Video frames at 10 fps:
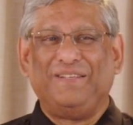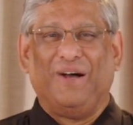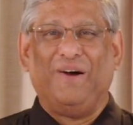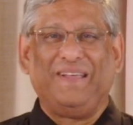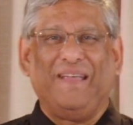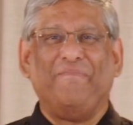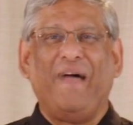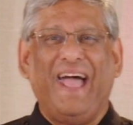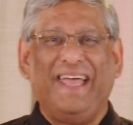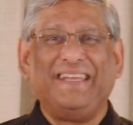Don't get
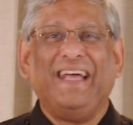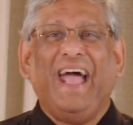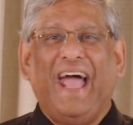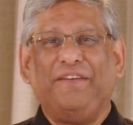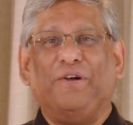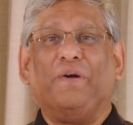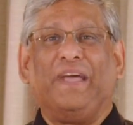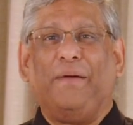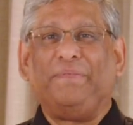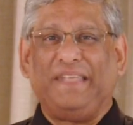mad and don't
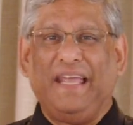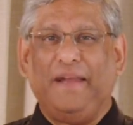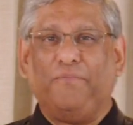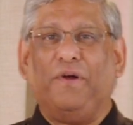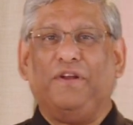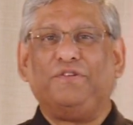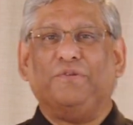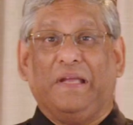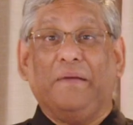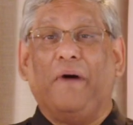get upset and want to
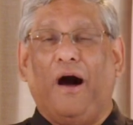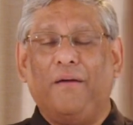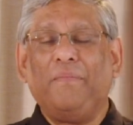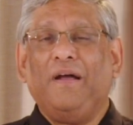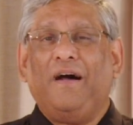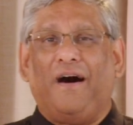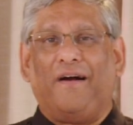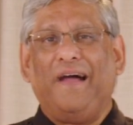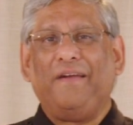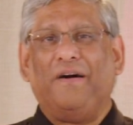do him harm,
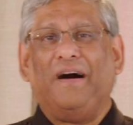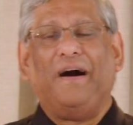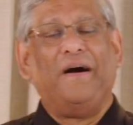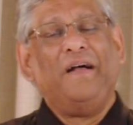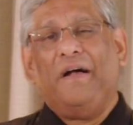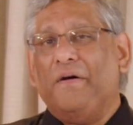all right?